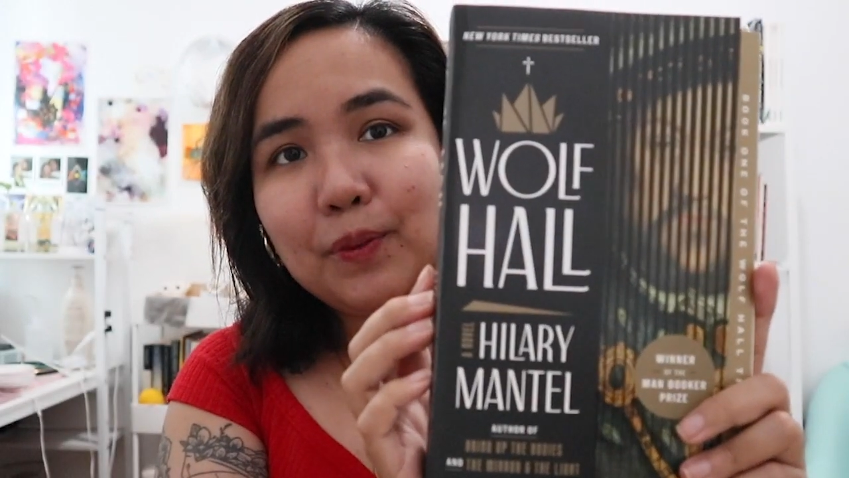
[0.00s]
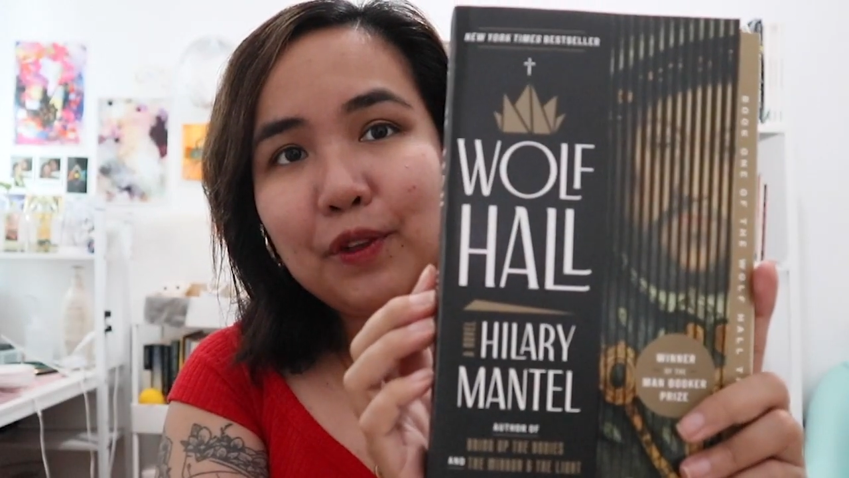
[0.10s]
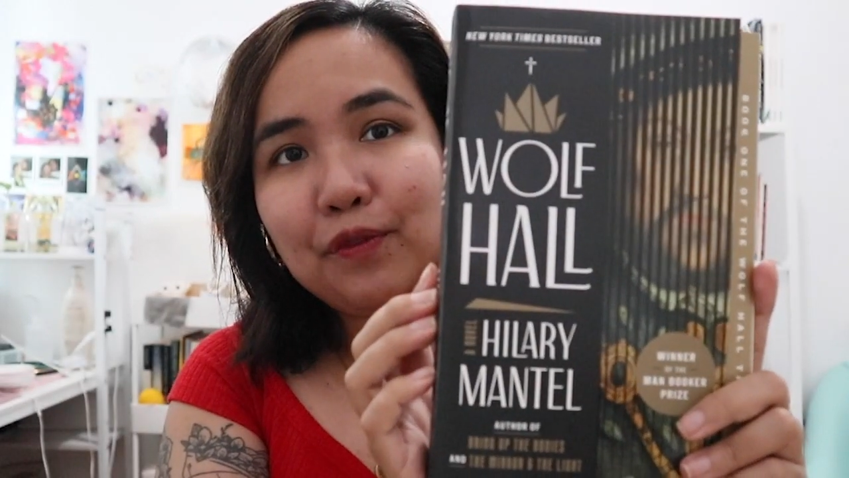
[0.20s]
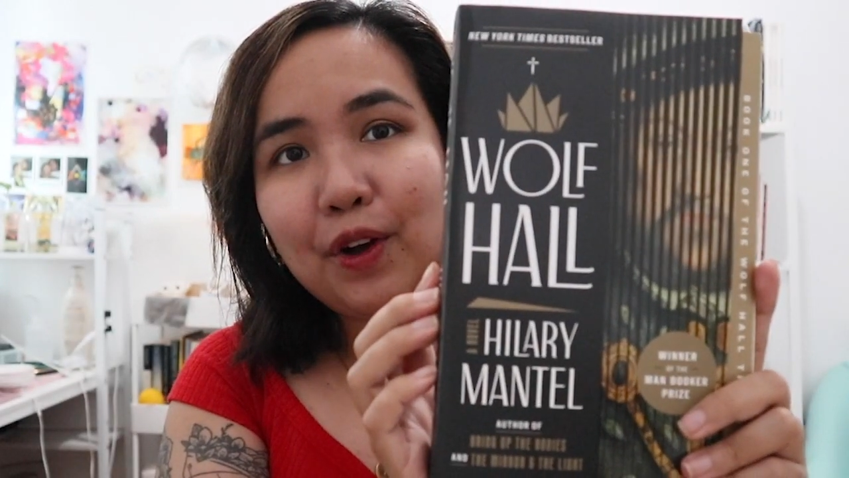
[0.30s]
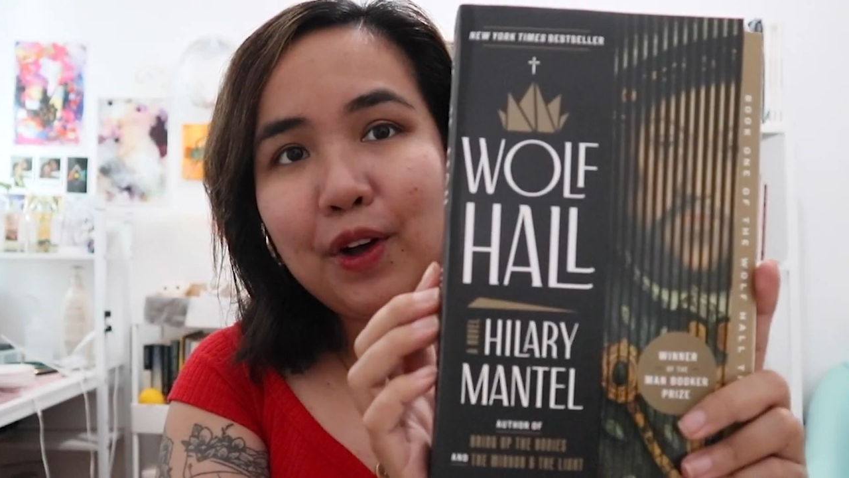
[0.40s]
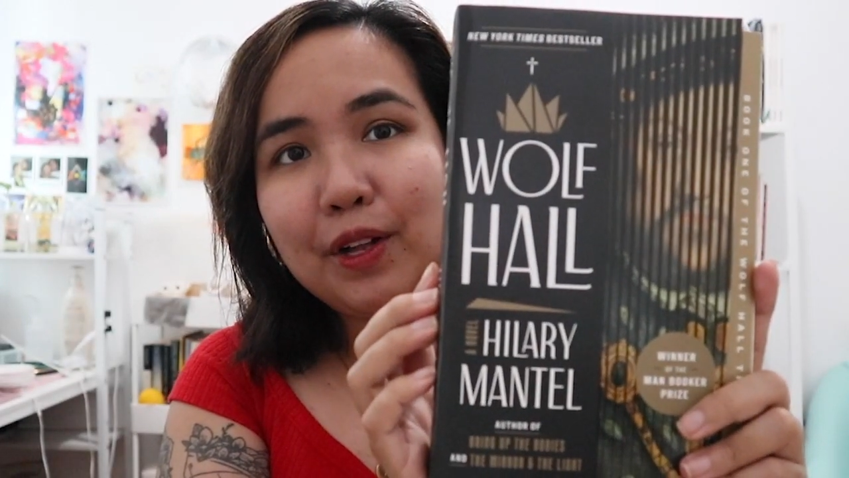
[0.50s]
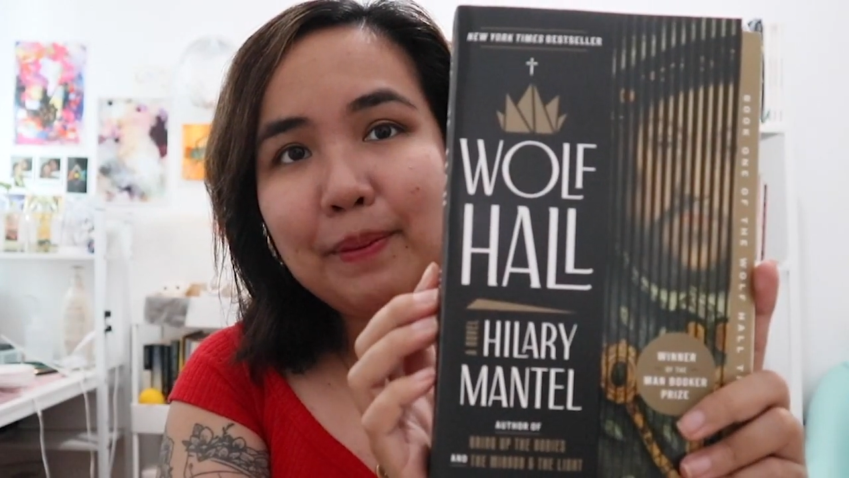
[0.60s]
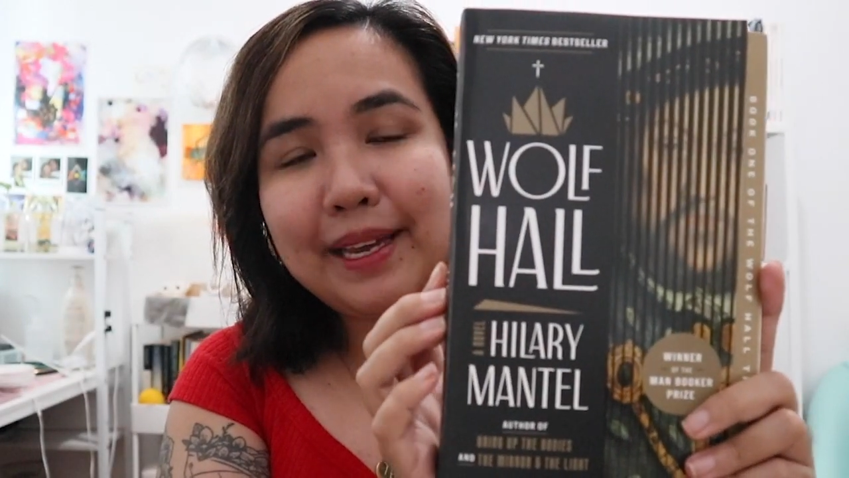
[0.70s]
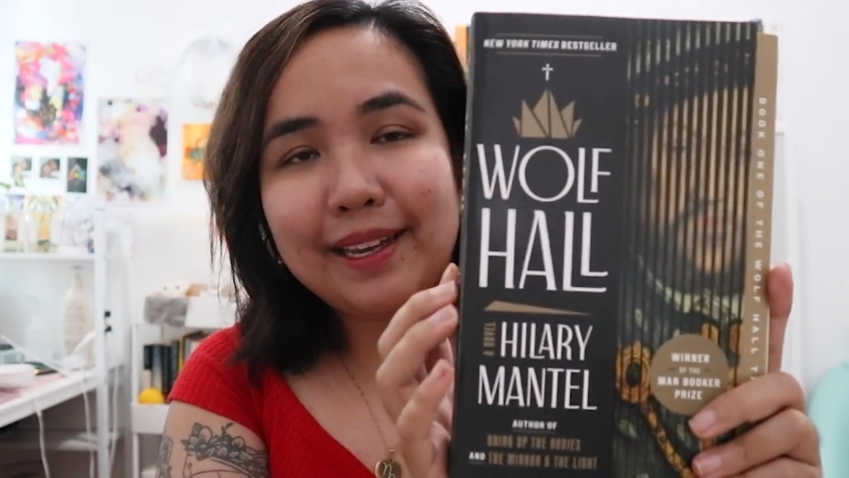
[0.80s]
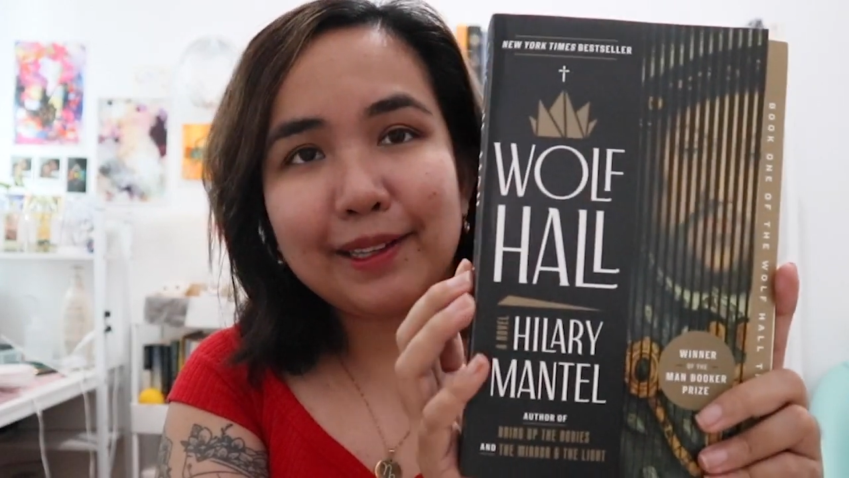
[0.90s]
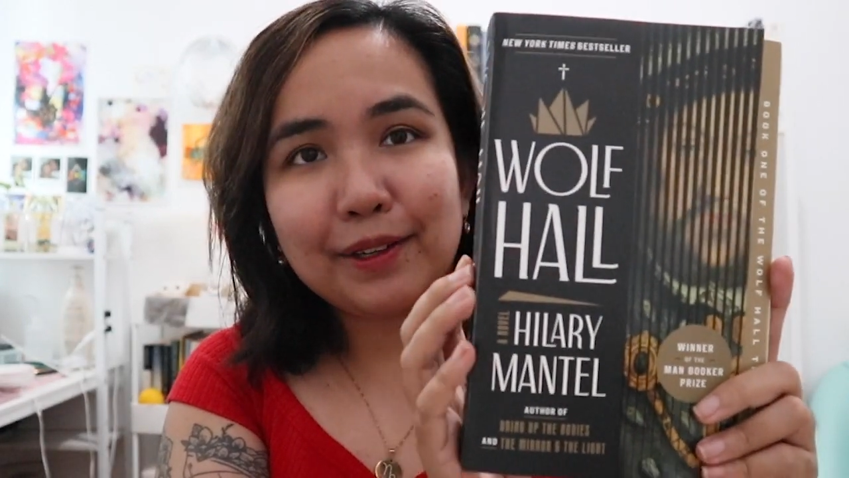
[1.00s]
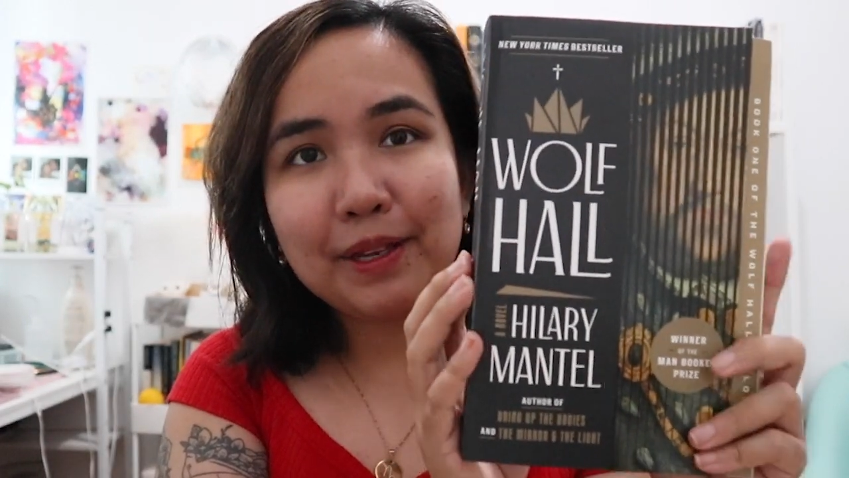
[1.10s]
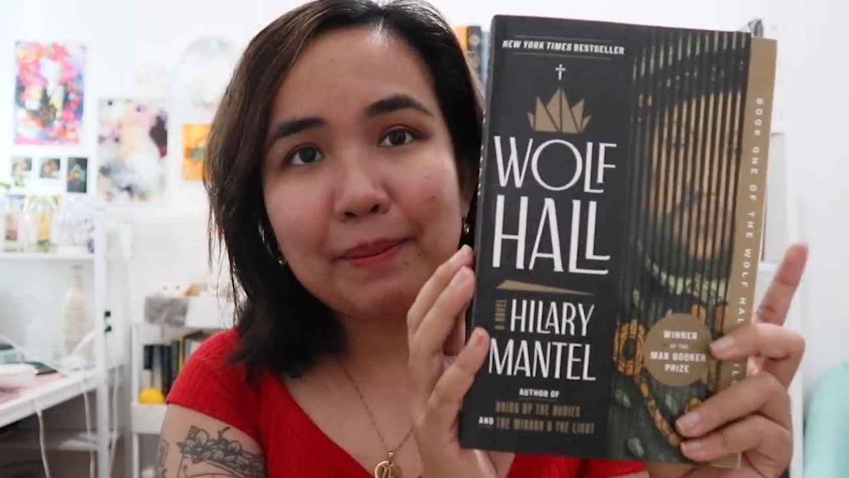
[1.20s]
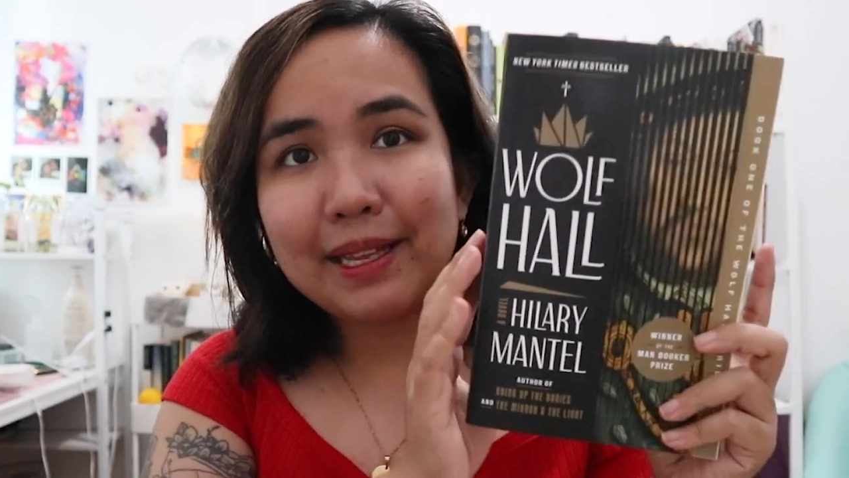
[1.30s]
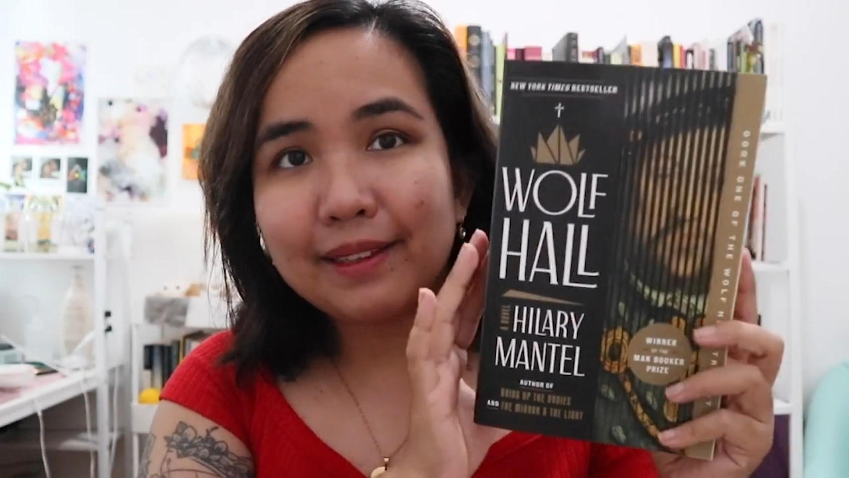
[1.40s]
Wolf Hall by
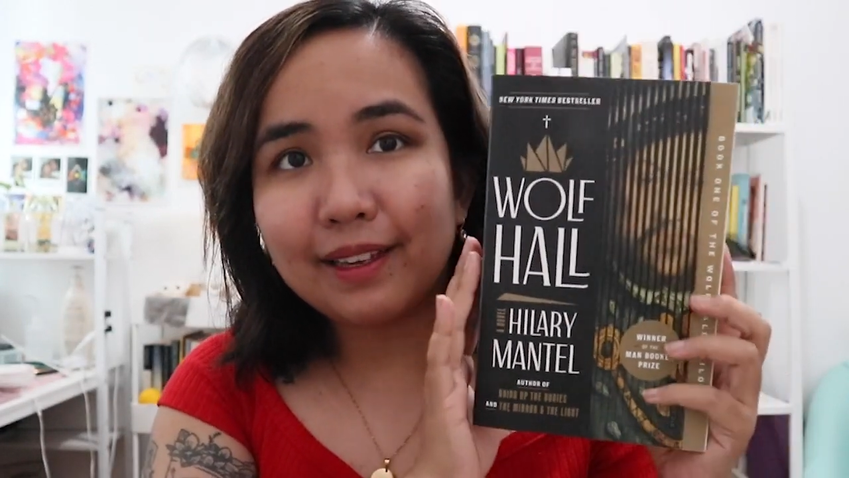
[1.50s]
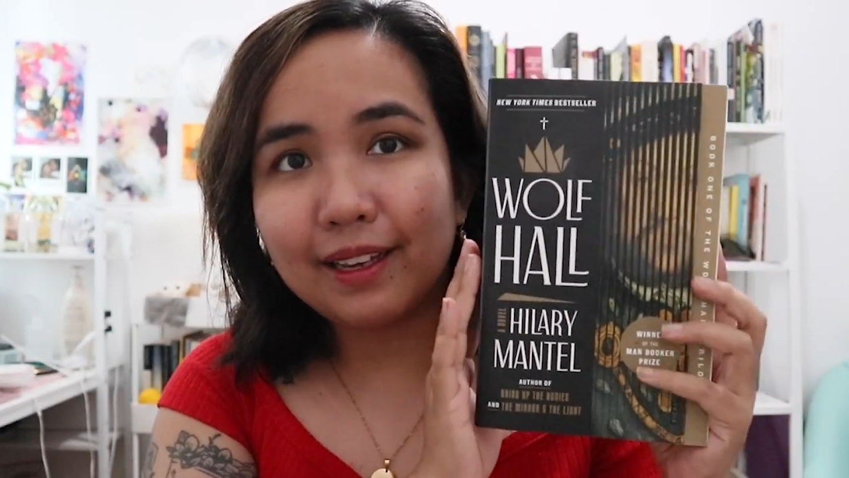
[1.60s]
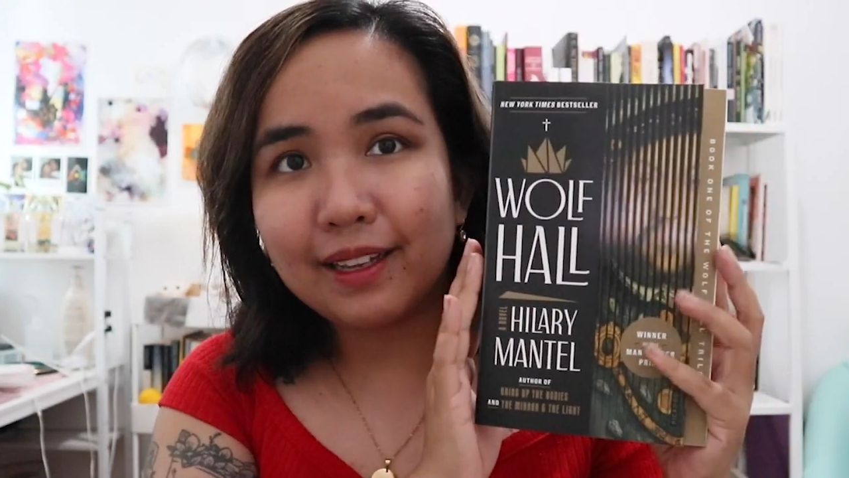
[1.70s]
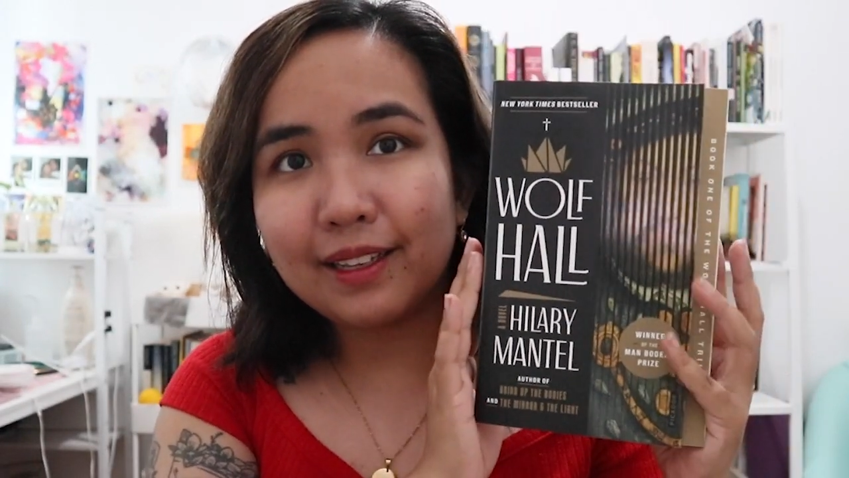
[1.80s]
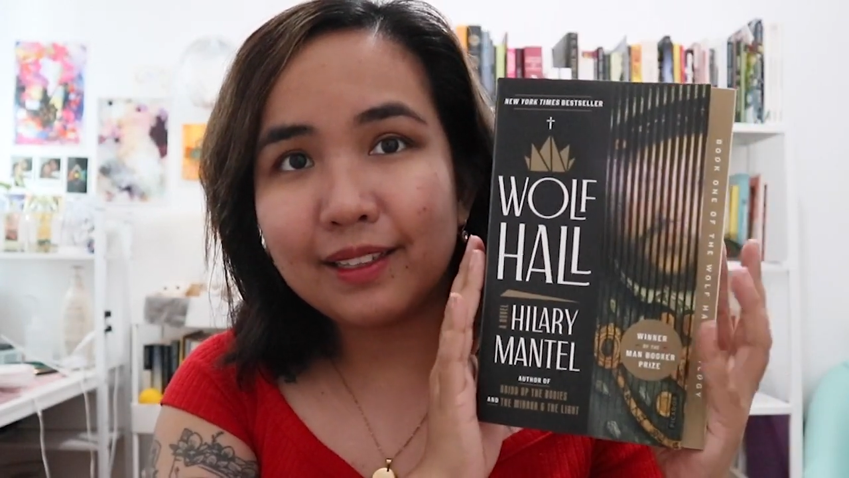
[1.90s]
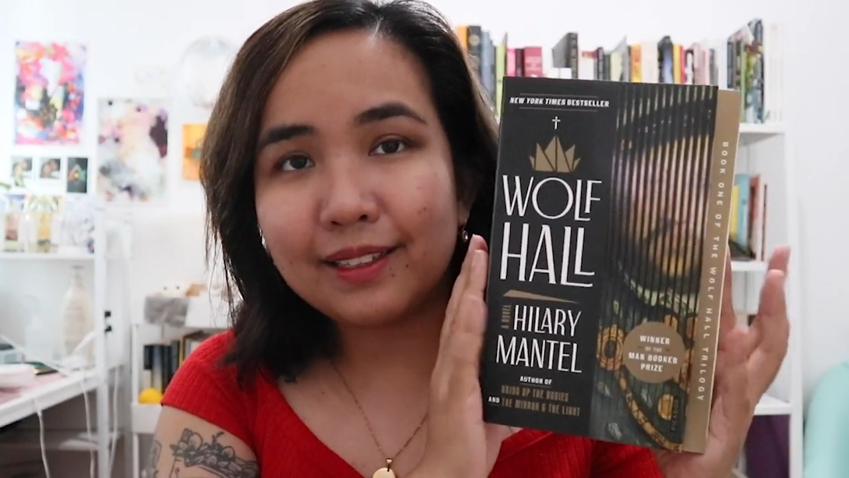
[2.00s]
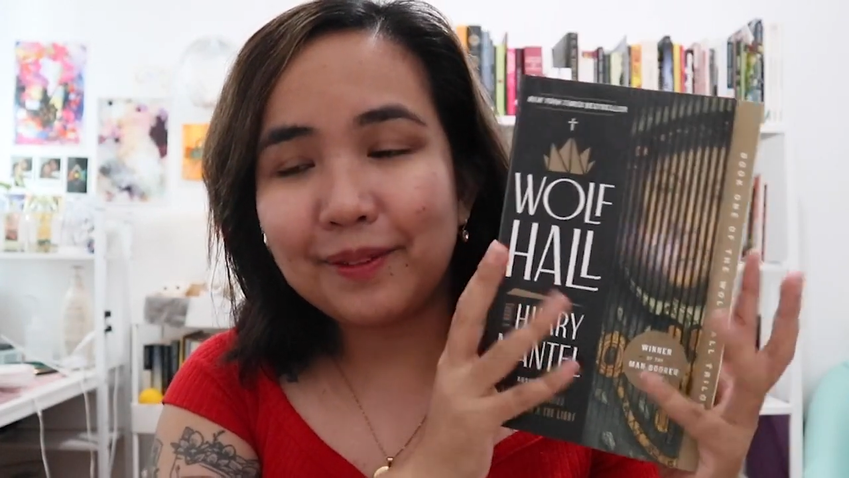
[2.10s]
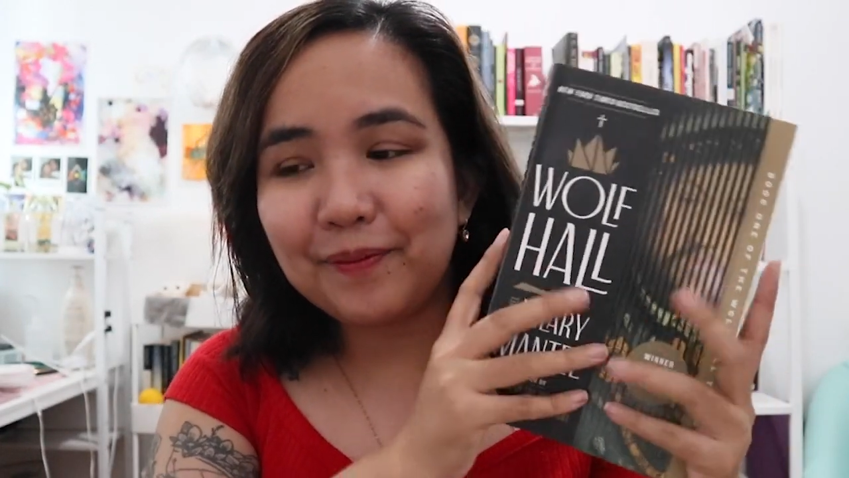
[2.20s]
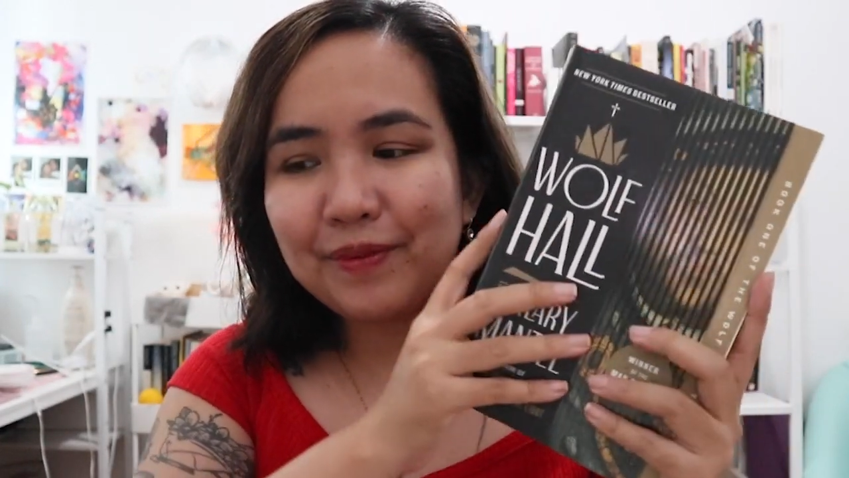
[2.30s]
Hilary Mantel.